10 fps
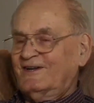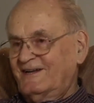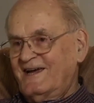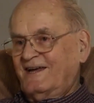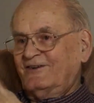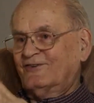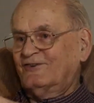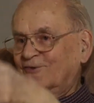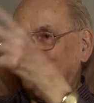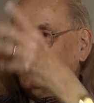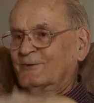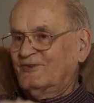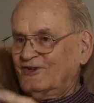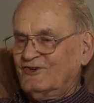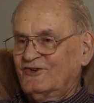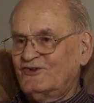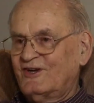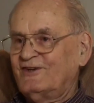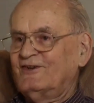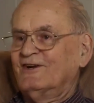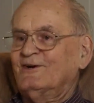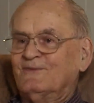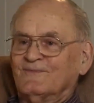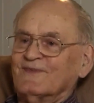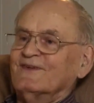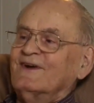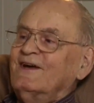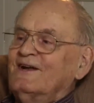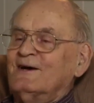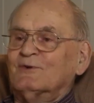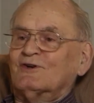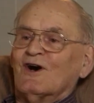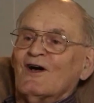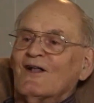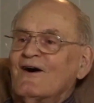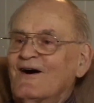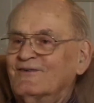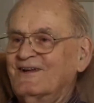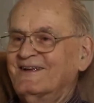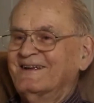and it had his requisition sheet, and I would call off